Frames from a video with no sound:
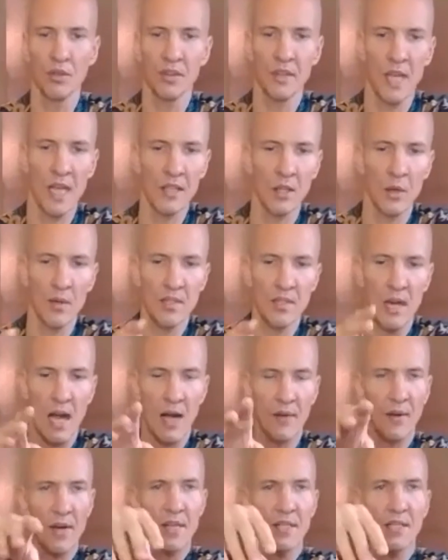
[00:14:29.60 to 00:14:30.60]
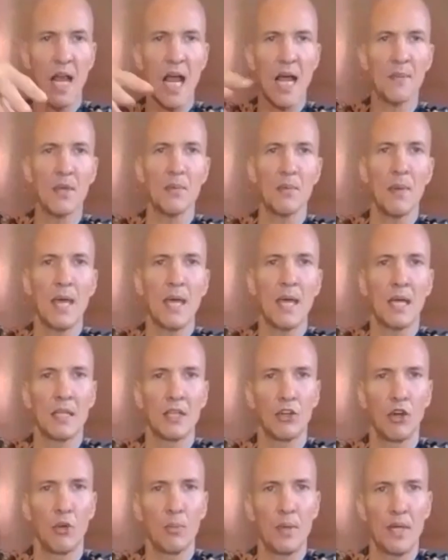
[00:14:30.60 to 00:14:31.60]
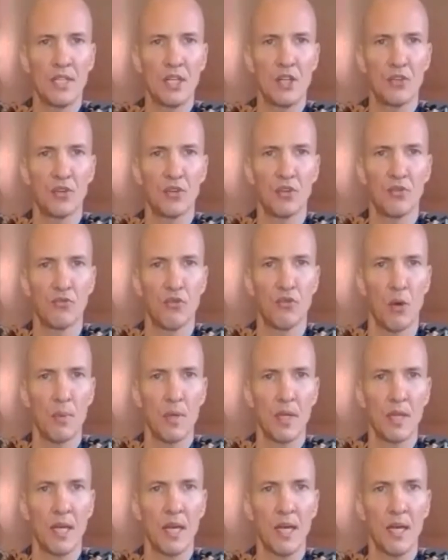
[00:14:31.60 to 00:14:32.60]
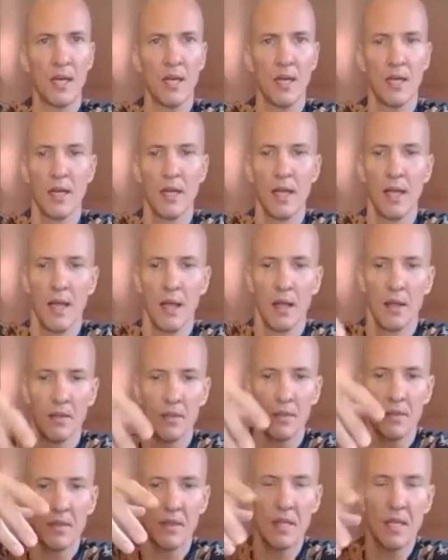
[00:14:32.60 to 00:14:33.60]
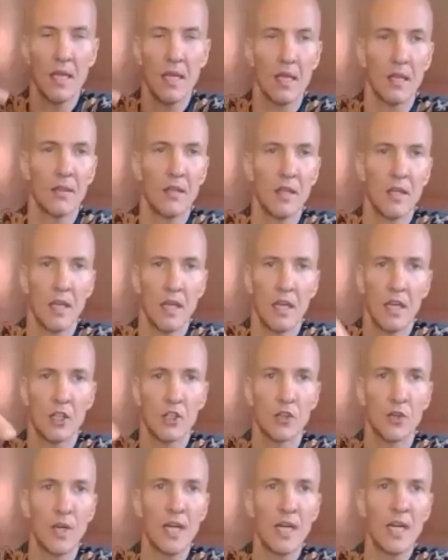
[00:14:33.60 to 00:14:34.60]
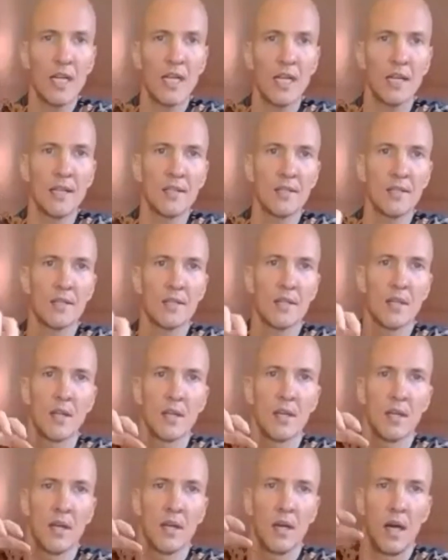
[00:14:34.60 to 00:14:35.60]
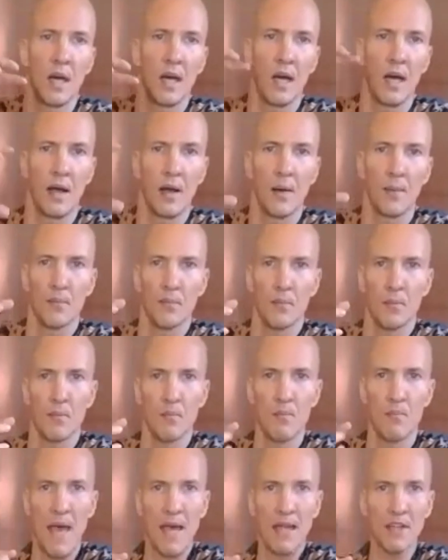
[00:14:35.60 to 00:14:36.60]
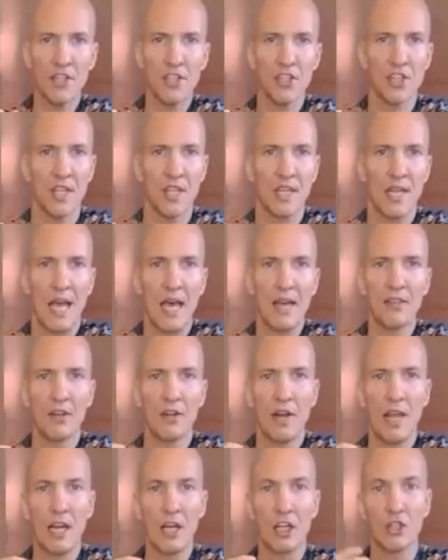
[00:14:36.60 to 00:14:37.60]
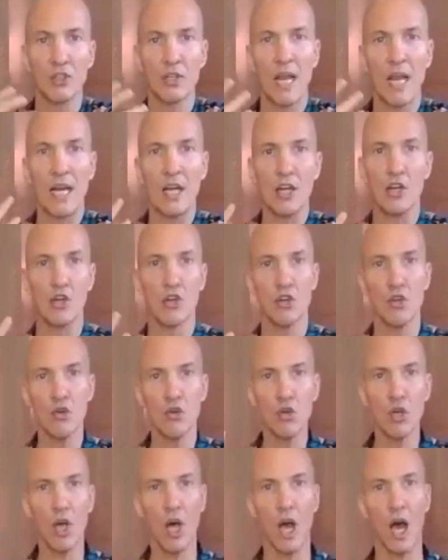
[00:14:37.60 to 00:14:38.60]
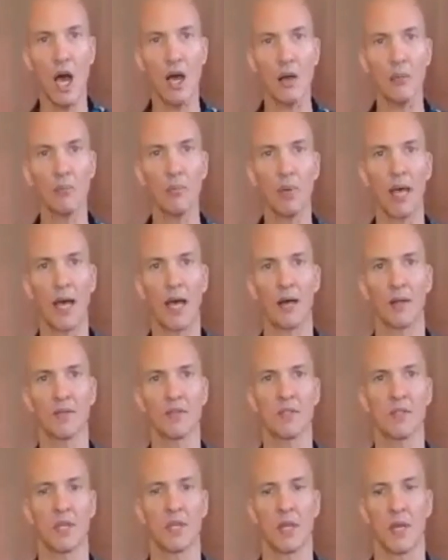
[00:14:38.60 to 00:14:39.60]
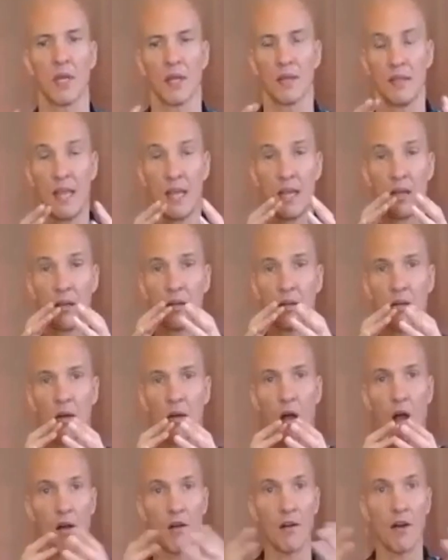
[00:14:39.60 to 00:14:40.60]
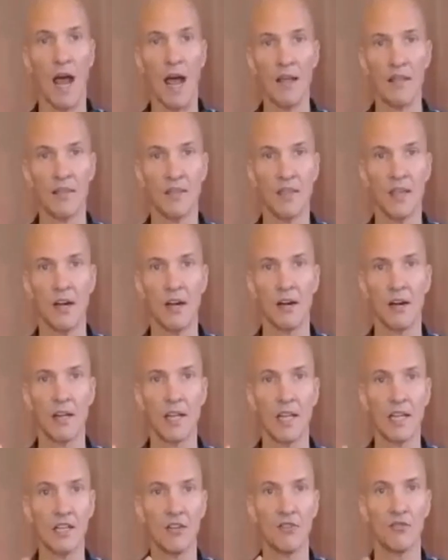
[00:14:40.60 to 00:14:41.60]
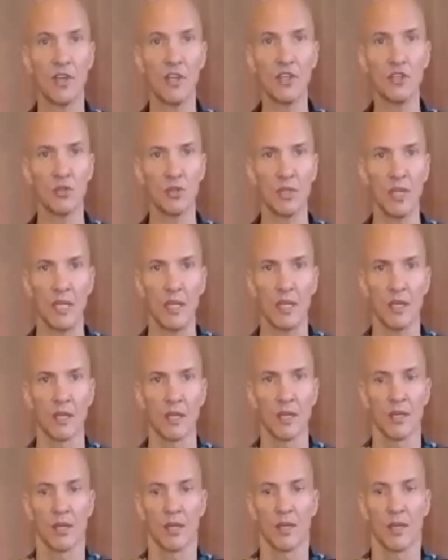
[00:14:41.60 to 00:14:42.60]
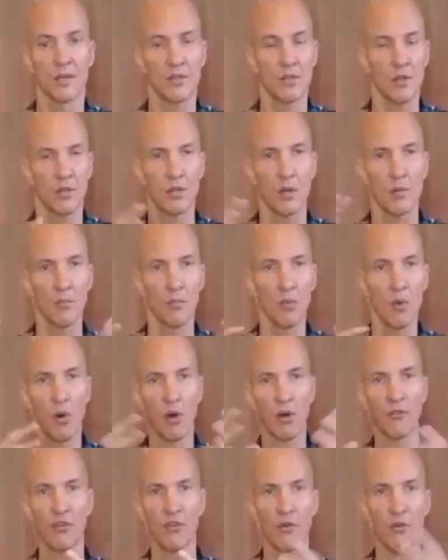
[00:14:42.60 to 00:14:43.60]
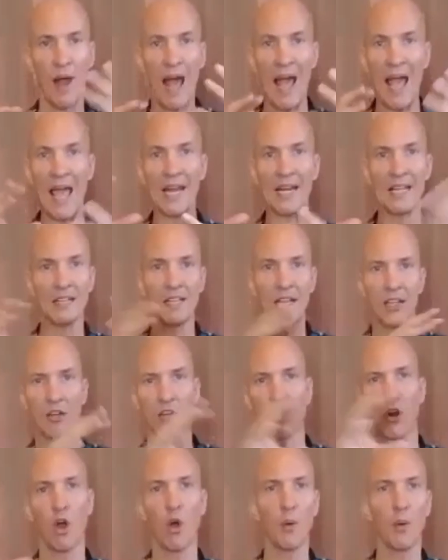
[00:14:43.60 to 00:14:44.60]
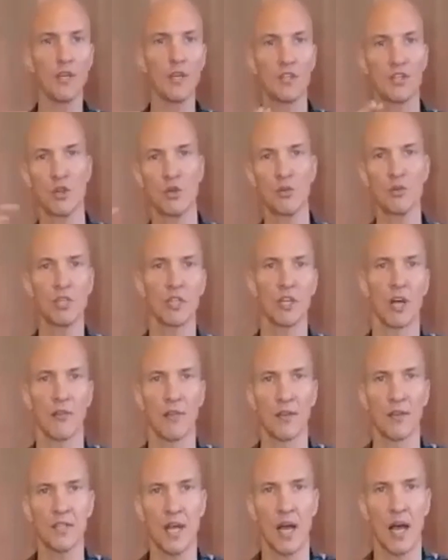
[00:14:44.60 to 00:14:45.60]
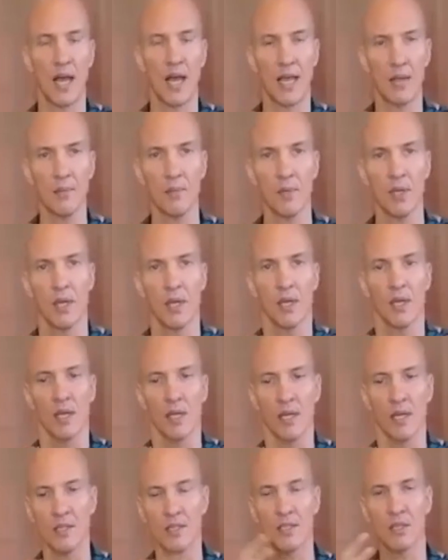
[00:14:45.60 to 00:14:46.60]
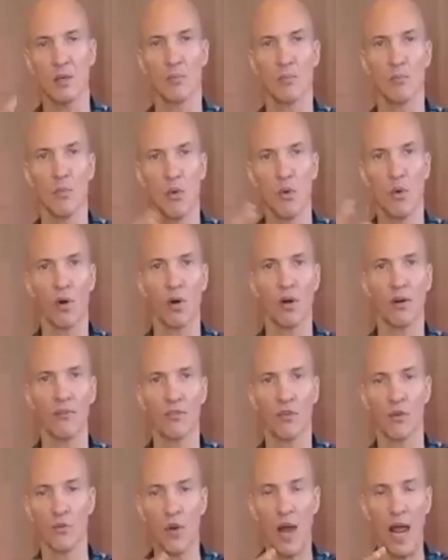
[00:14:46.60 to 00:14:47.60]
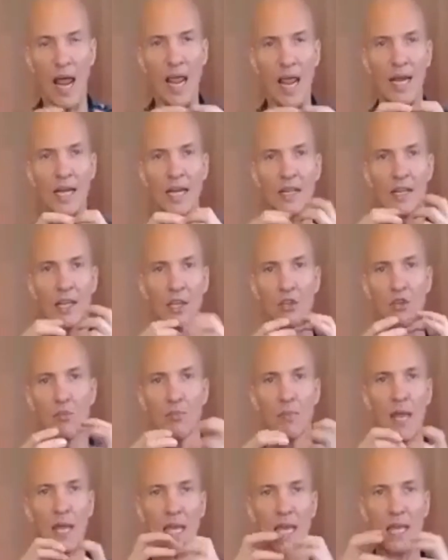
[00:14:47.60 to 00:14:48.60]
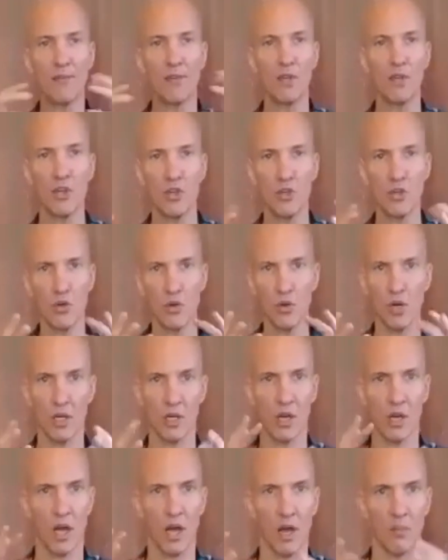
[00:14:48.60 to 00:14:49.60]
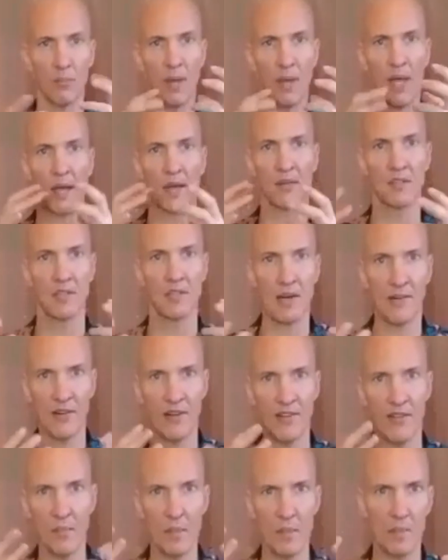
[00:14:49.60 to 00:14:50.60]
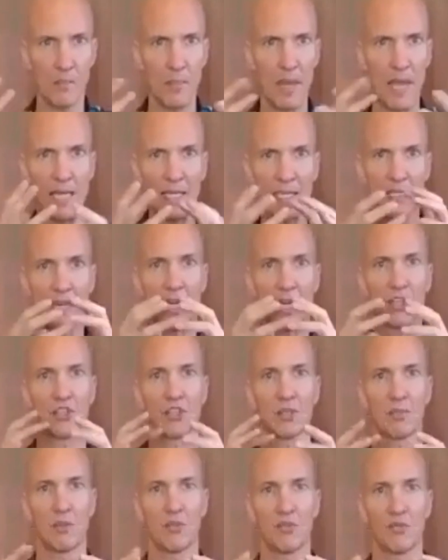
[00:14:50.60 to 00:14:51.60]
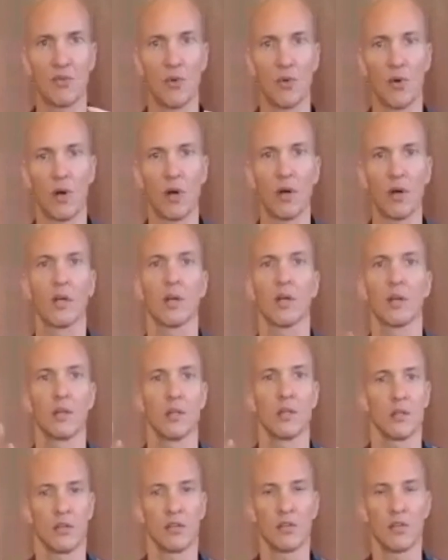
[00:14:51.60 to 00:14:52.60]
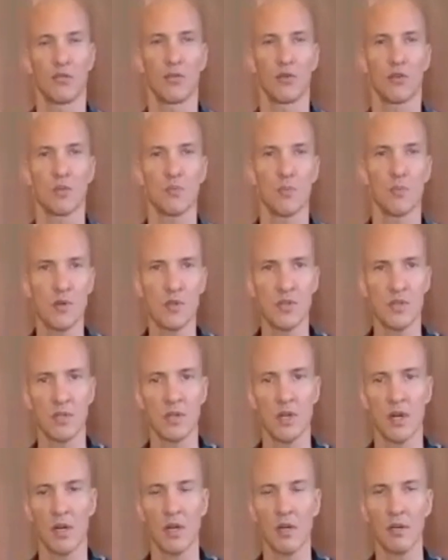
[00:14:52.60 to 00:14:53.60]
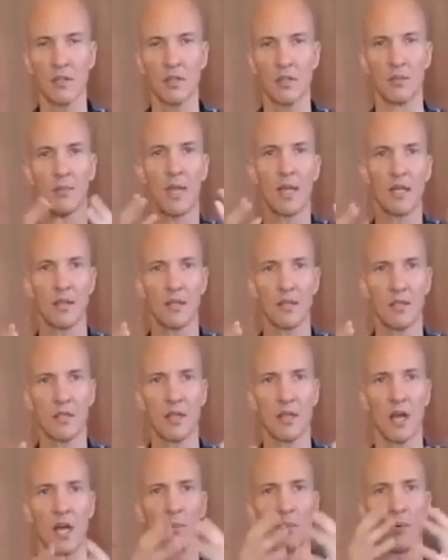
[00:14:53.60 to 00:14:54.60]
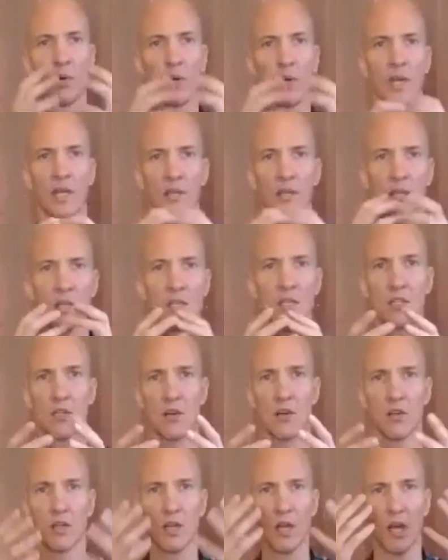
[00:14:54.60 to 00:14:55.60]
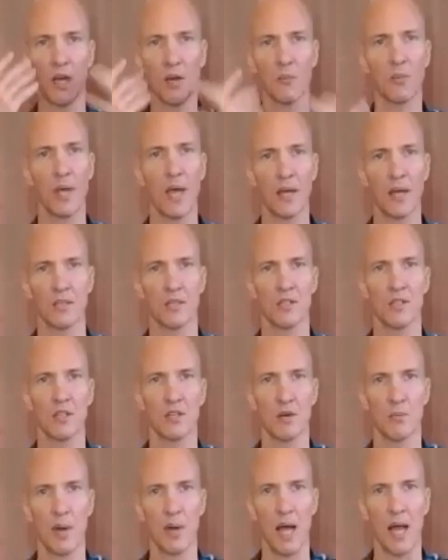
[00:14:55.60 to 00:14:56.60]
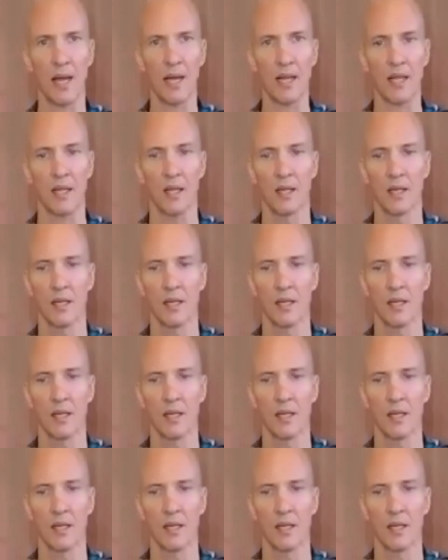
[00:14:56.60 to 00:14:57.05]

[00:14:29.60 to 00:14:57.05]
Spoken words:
thing though is every time you make a little bit different formula, the ingredients mesh together and create new compounds that are not there individually. So the more variety that you're always using all the time is the more variety that you make even newer compounds that never even been made in nature before. You're the first person on the earth to make this combo and get these certain compounds into your body.